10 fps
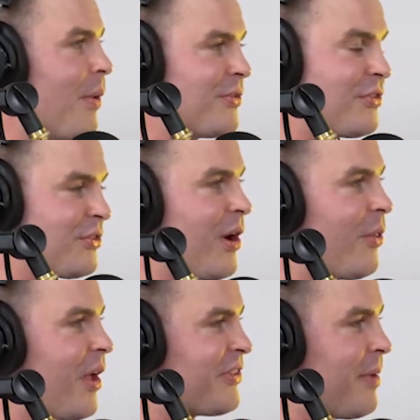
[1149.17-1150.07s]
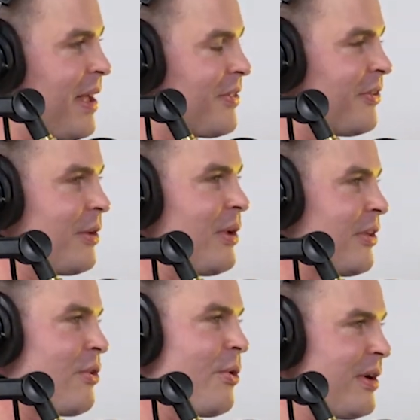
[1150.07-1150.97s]
wasn't sure I lost that bet until they
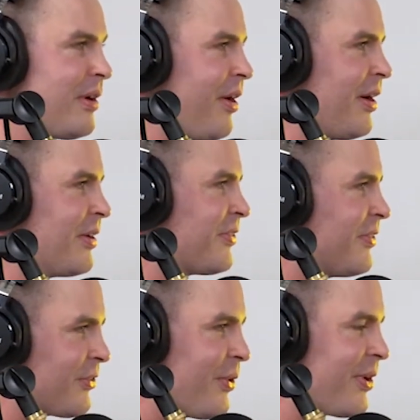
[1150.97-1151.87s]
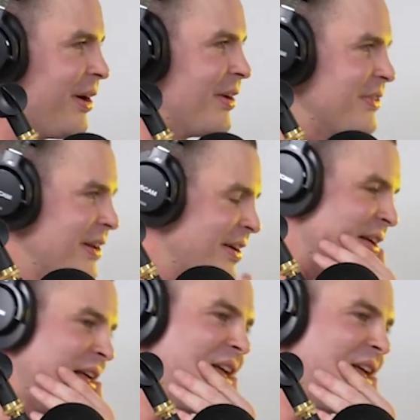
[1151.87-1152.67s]
read the cards, the scorecards, you know.